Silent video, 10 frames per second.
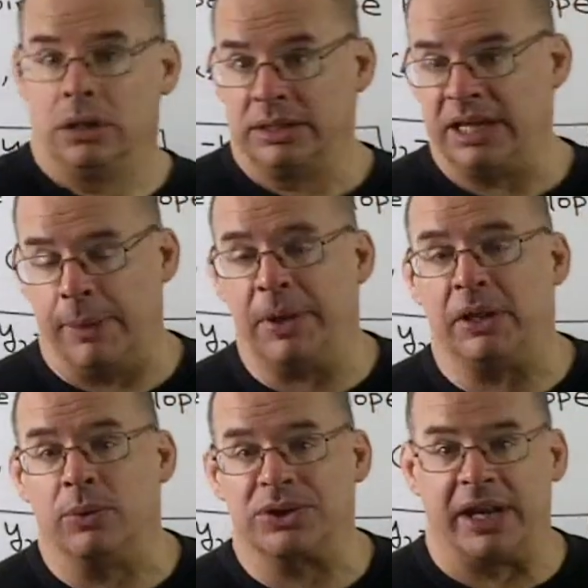
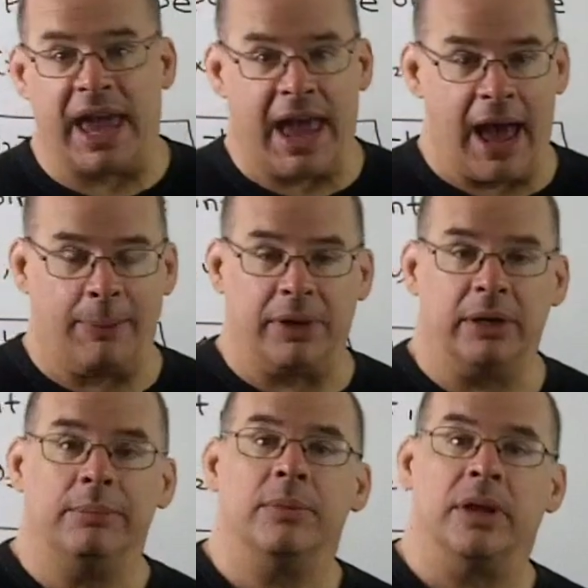Typically what's going to
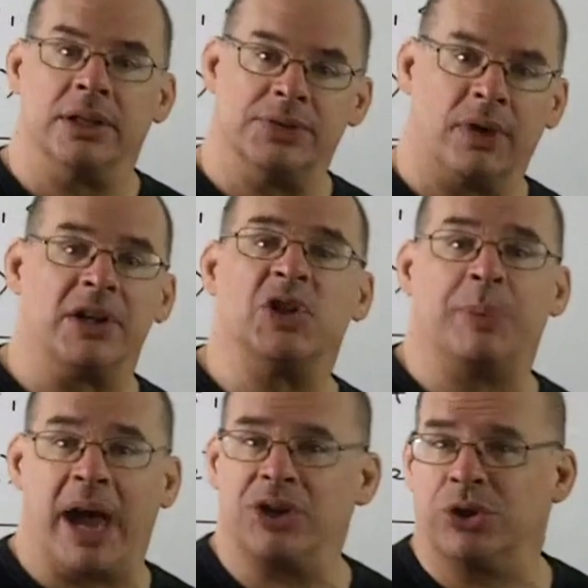happen, it's very
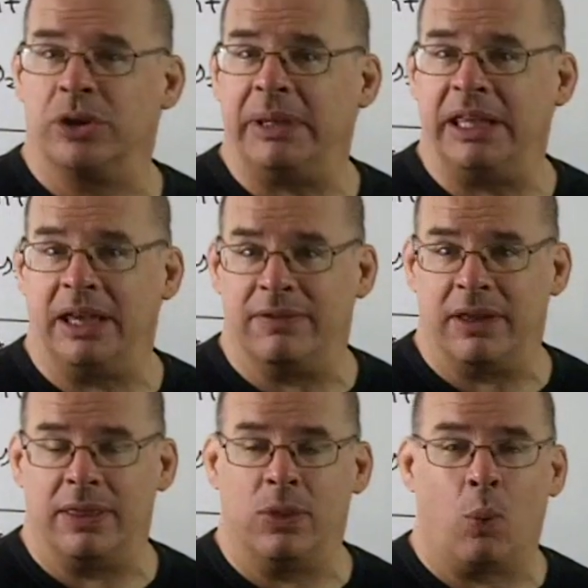special to be
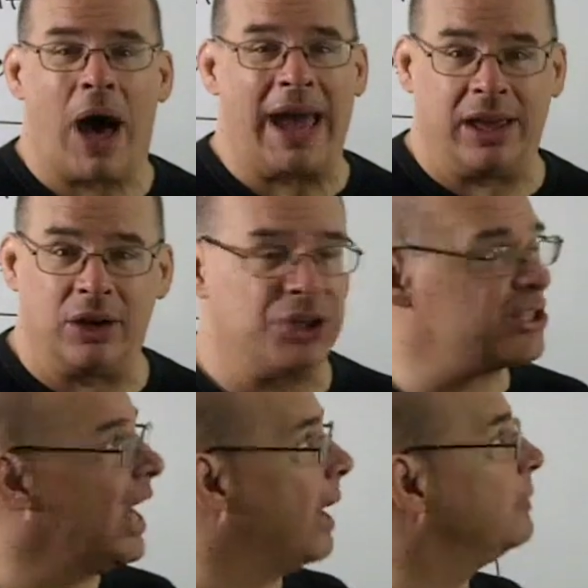given the
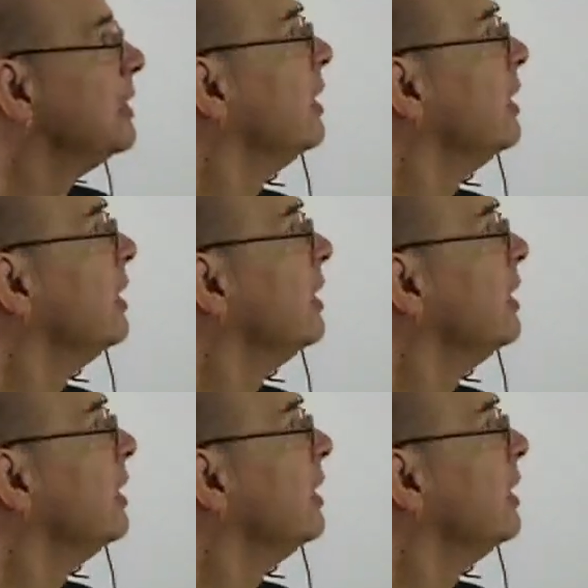y-intercept.